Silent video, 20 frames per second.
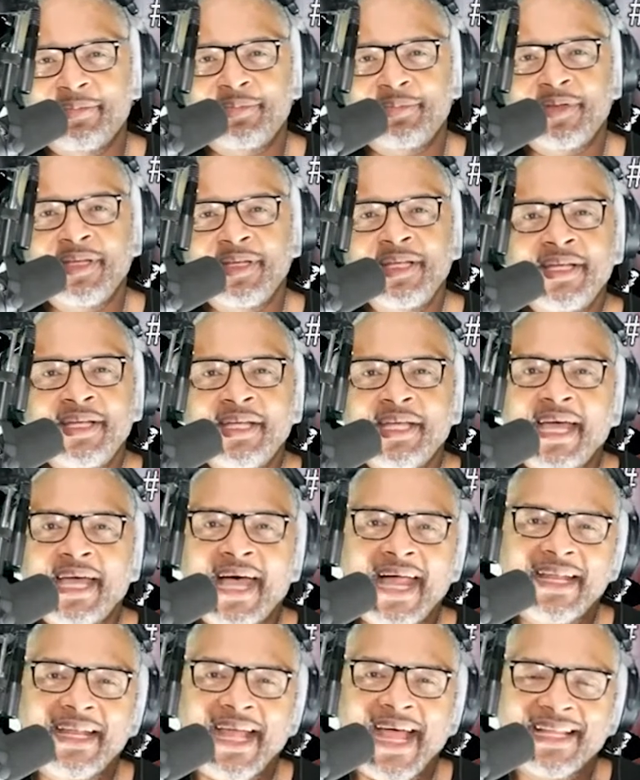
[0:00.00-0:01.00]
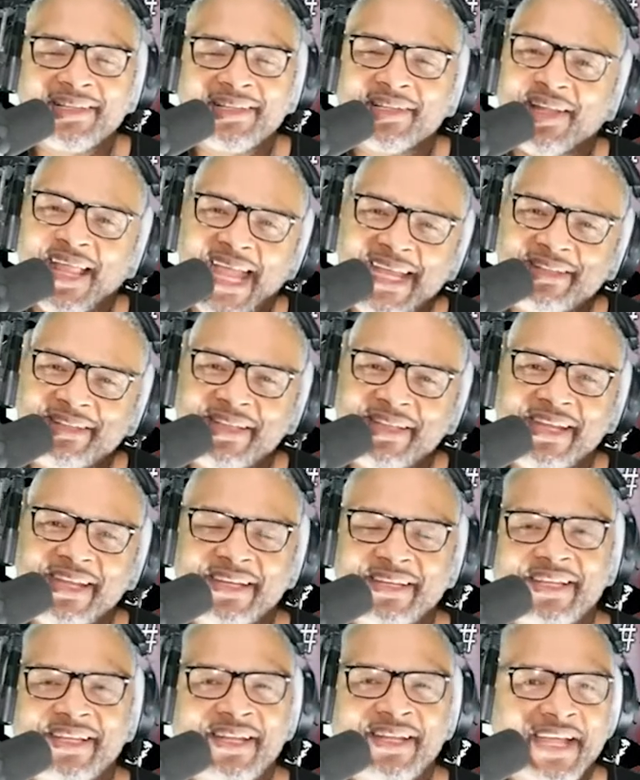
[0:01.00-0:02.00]
was, I I liked it
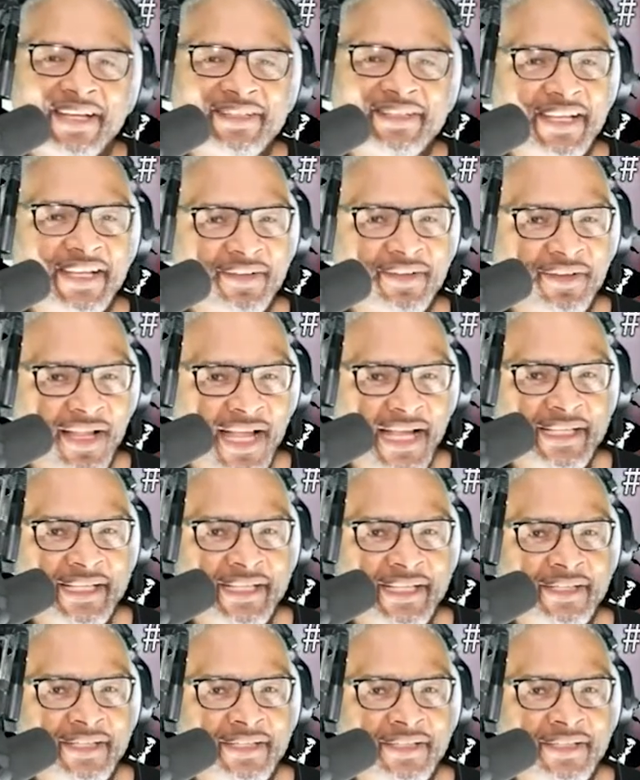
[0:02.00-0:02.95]
and then I didn't like it.